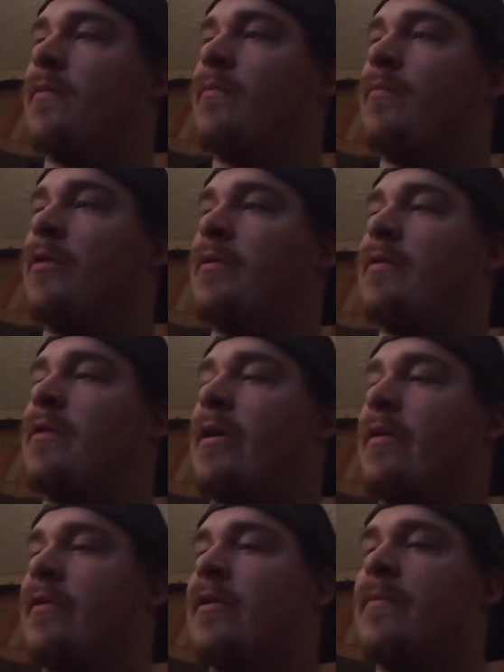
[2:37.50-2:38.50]
but
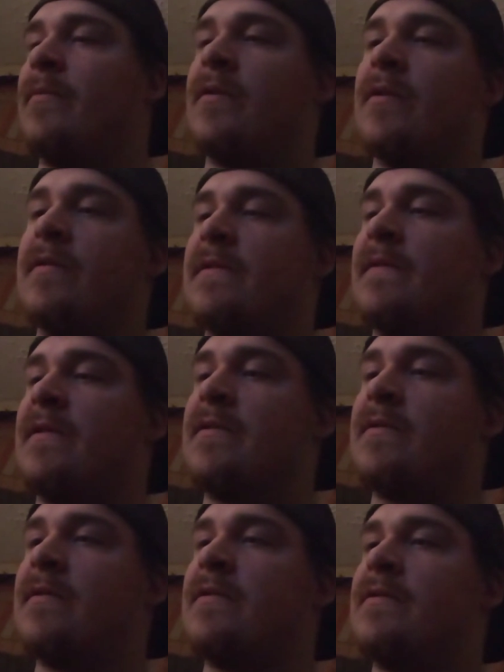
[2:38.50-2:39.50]
I'll end up with those
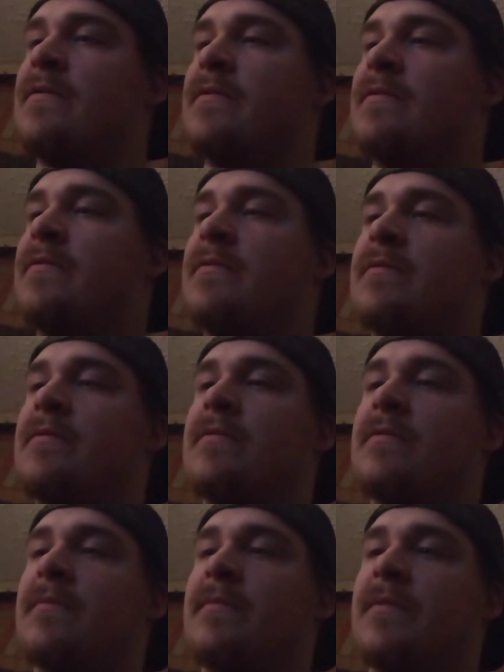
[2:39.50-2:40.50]
eventually too.
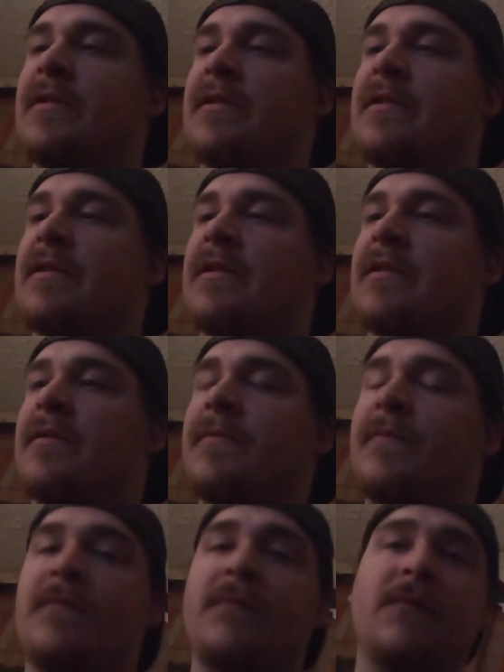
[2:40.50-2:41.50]
But
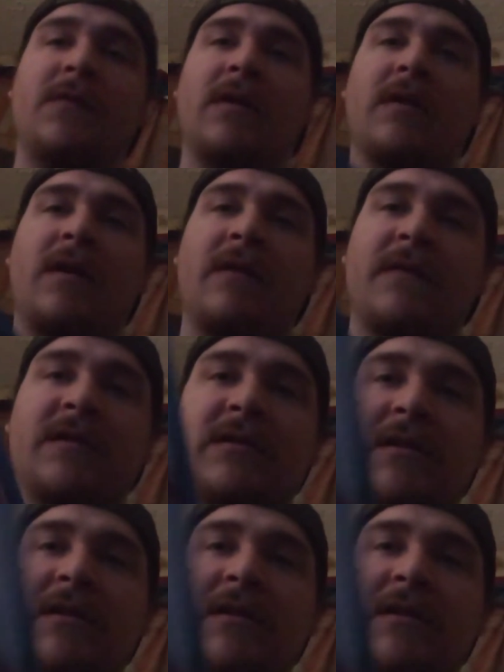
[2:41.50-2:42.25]
start off, here's